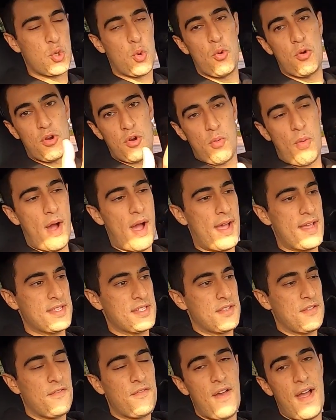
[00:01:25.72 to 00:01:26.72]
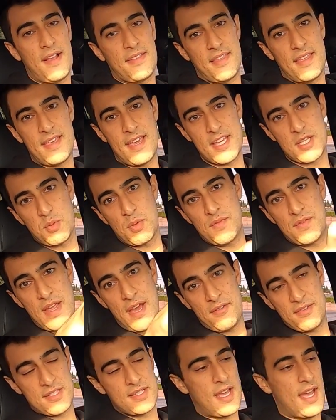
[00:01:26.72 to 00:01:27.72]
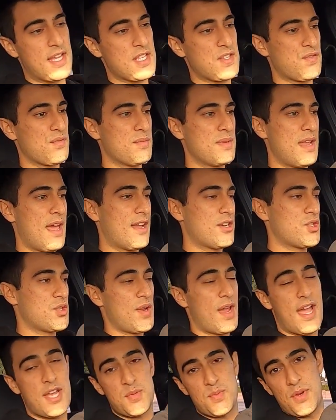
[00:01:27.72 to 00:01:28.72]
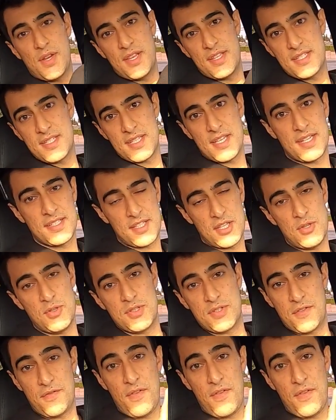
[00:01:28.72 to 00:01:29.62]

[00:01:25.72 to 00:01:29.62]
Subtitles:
torque-wise, and the fact that yes, we've downsized from a naturally aspirated 6 that you used to